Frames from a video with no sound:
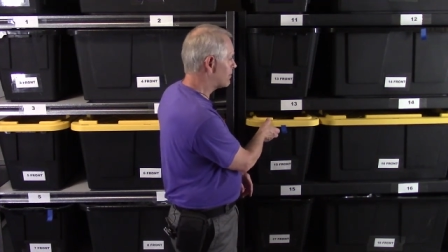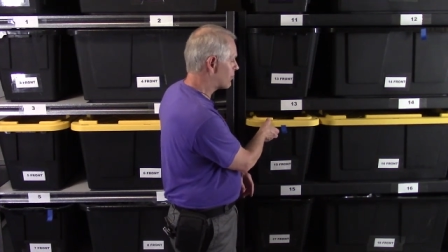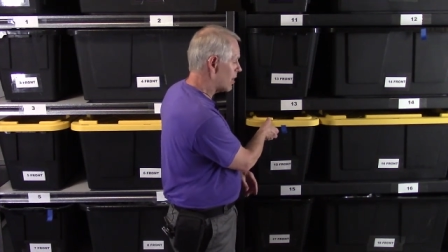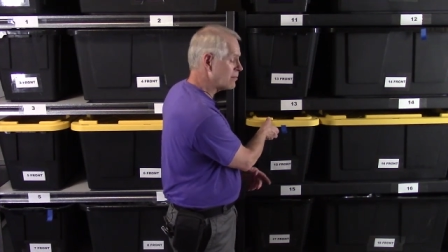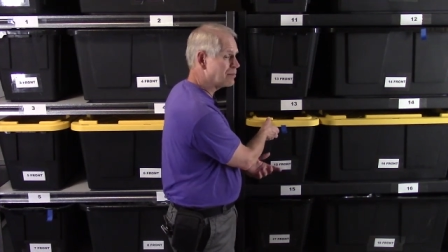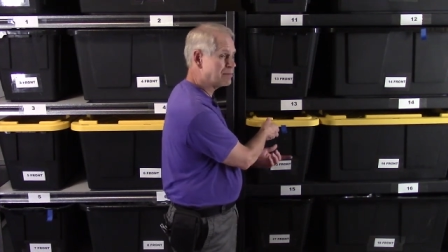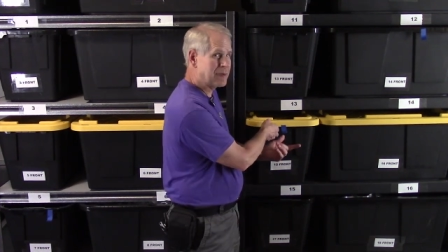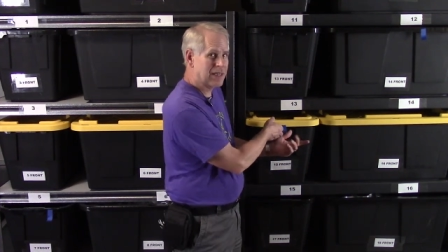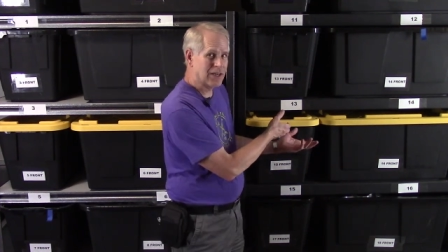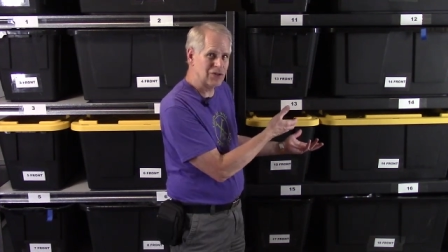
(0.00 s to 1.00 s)
front
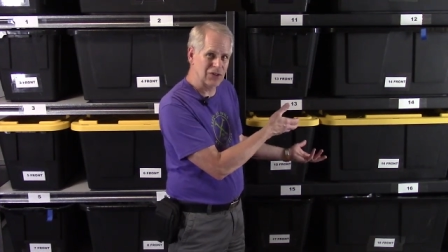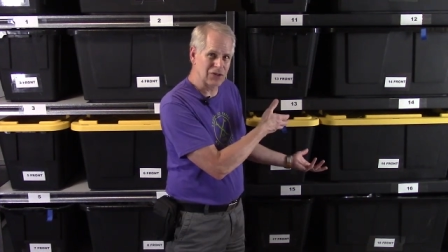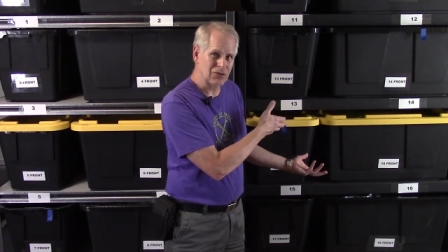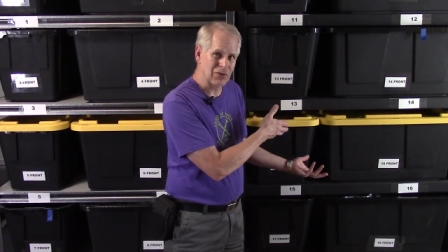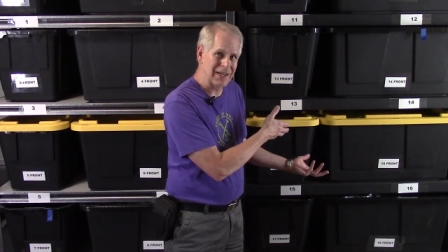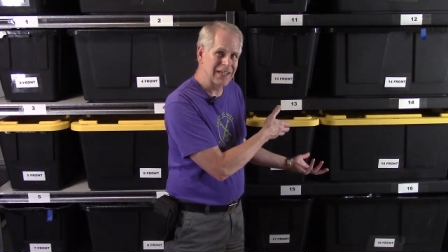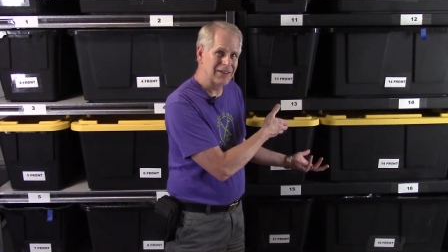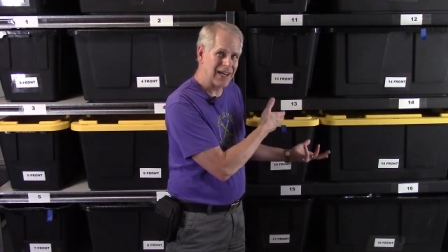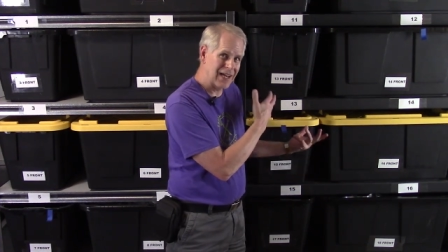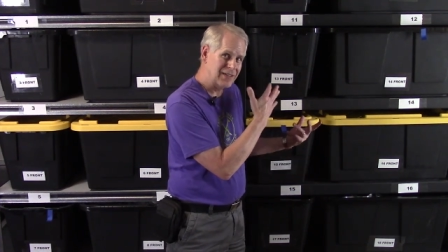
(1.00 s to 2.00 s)
because it's right
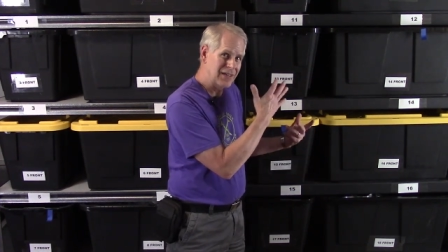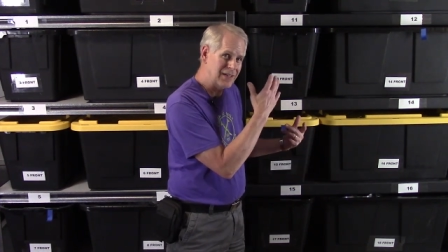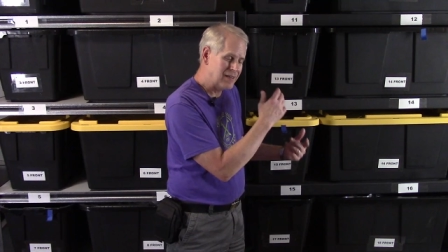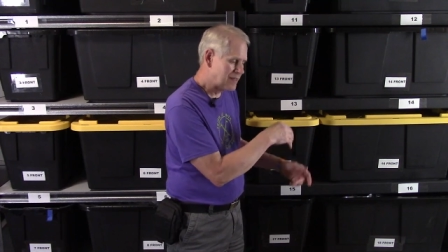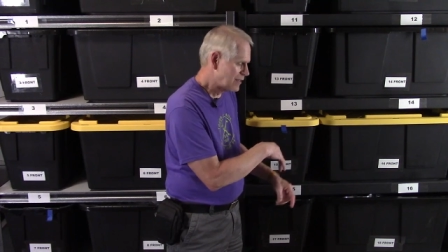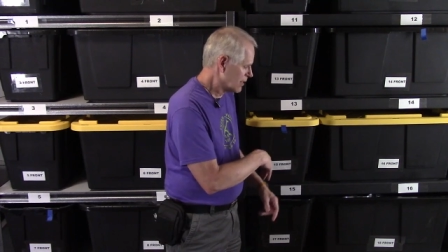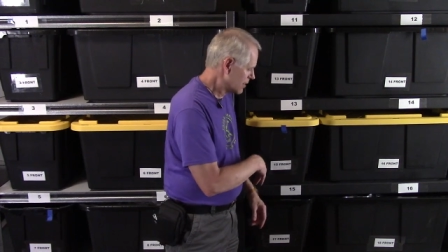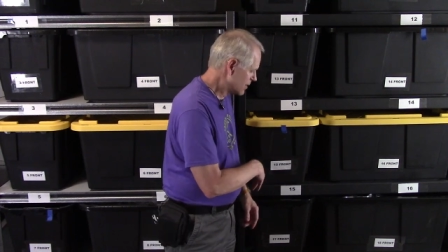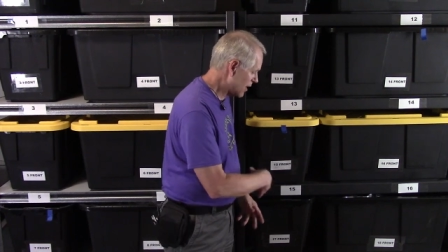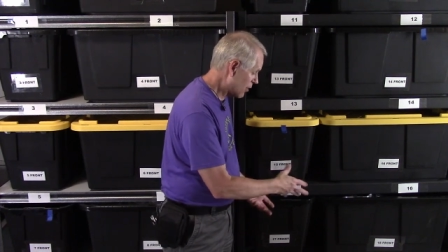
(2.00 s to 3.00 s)
here handy.
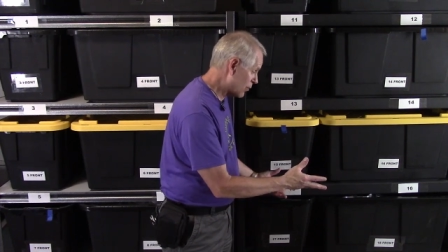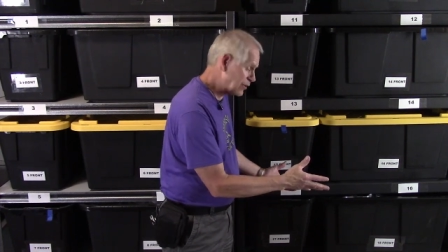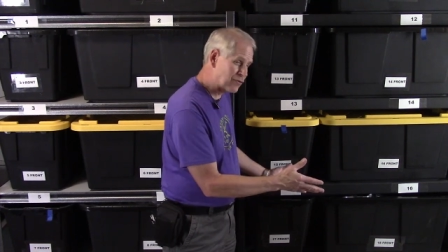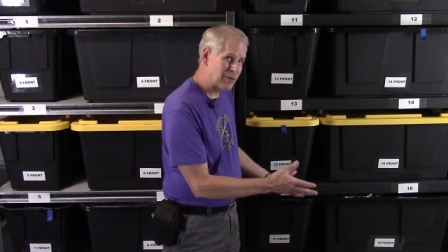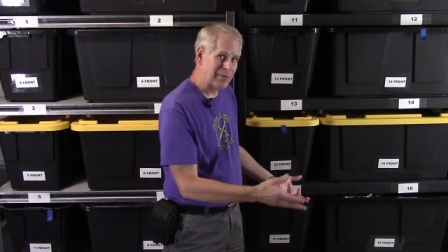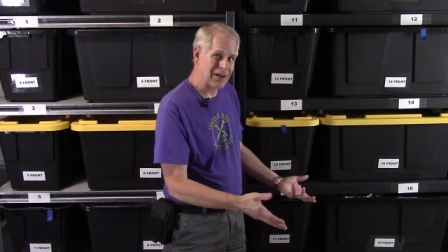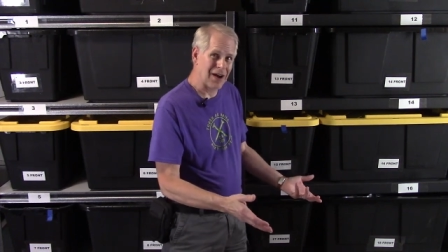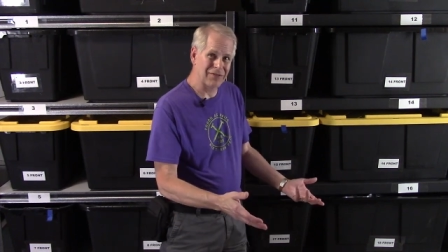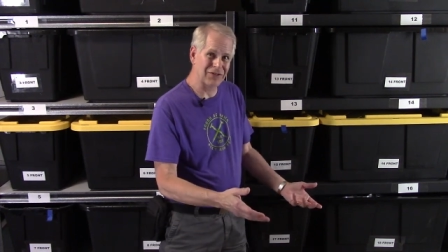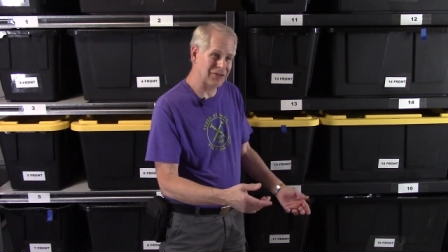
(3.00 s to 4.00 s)
The other ones would be
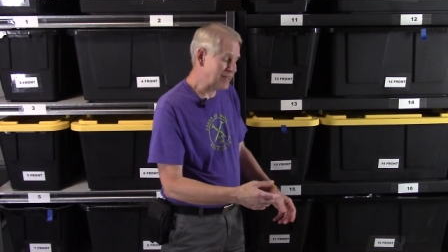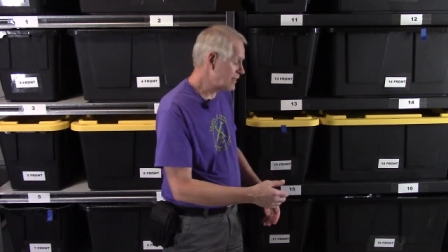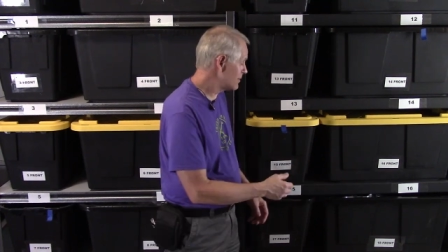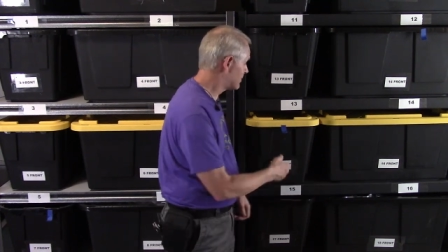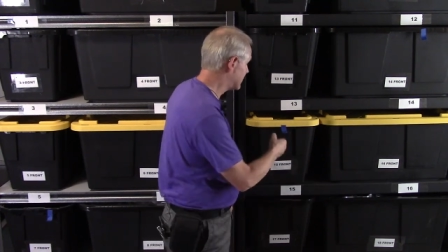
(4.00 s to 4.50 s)
off screen.